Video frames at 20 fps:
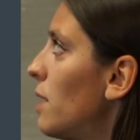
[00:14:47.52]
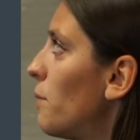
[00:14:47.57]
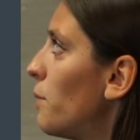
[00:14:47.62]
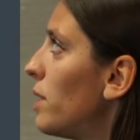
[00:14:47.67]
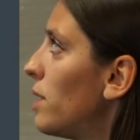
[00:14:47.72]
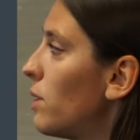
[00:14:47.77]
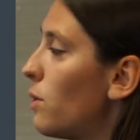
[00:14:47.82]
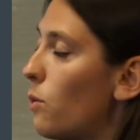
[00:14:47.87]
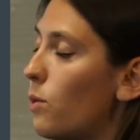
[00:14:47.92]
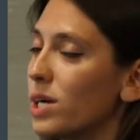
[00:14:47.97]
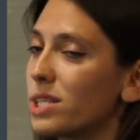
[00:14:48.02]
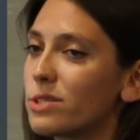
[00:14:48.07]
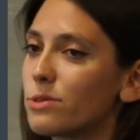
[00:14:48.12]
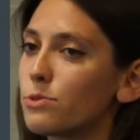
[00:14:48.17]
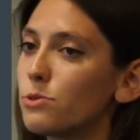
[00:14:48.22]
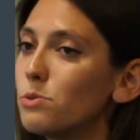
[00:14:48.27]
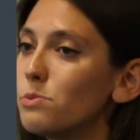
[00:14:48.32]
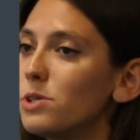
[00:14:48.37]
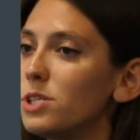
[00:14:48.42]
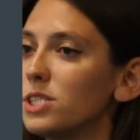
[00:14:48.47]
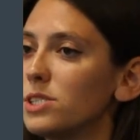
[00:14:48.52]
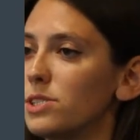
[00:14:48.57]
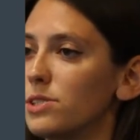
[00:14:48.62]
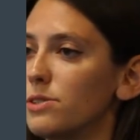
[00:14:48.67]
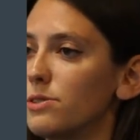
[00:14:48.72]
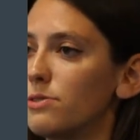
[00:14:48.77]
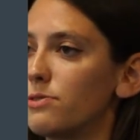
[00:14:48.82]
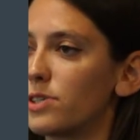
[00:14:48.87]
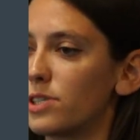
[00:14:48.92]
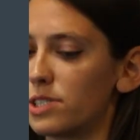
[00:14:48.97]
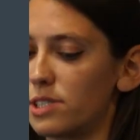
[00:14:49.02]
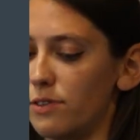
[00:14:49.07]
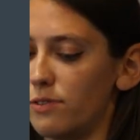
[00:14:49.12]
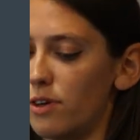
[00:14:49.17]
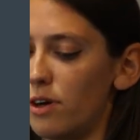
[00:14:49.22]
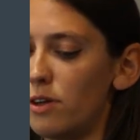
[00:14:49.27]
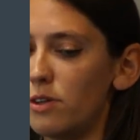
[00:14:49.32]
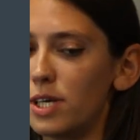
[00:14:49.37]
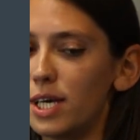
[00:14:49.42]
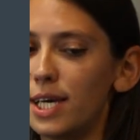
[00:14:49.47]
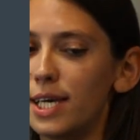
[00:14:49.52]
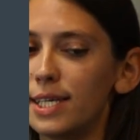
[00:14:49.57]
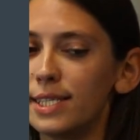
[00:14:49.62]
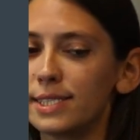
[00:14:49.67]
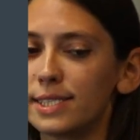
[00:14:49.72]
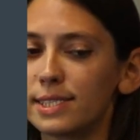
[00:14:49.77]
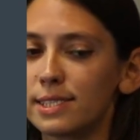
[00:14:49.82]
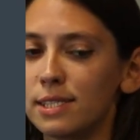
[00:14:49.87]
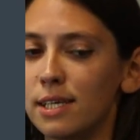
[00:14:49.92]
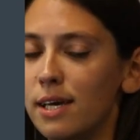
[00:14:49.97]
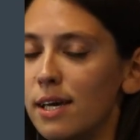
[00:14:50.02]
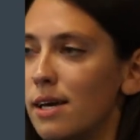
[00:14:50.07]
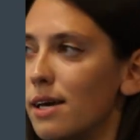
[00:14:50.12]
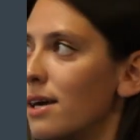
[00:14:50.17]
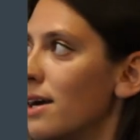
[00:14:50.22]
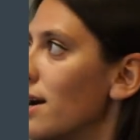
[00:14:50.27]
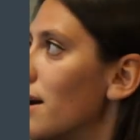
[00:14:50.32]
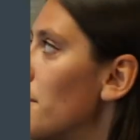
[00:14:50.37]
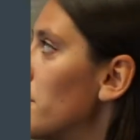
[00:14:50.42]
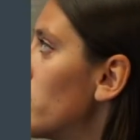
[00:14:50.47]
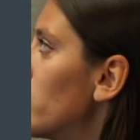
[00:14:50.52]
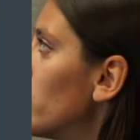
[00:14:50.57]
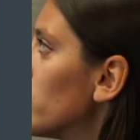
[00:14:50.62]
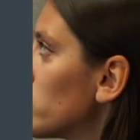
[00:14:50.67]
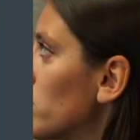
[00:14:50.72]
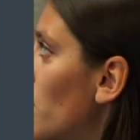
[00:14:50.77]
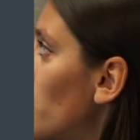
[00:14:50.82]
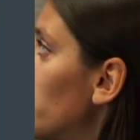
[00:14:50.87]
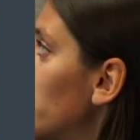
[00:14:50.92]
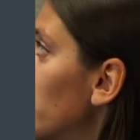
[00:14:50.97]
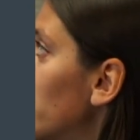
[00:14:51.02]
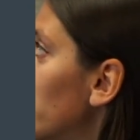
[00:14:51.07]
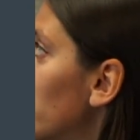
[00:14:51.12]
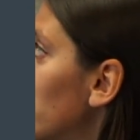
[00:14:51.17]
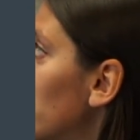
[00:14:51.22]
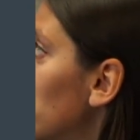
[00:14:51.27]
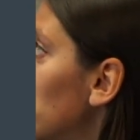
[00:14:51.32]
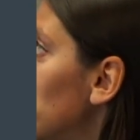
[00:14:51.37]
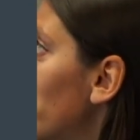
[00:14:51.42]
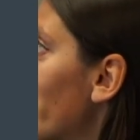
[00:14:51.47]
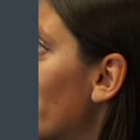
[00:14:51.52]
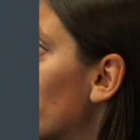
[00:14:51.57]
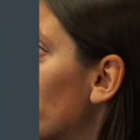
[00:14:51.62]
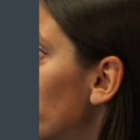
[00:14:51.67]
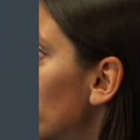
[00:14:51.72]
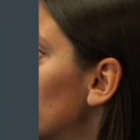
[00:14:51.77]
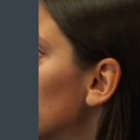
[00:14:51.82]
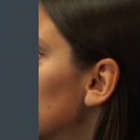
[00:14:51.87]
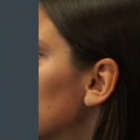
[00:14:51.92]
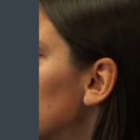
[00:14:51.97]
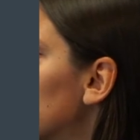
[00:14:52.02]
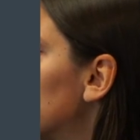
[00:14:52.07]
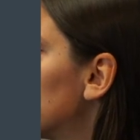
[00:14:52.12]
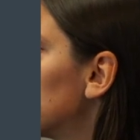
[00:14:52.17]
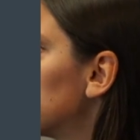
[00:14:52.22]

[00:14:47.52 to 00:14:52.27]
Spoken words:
Well, what Room will do, first of all, is use only the migrations that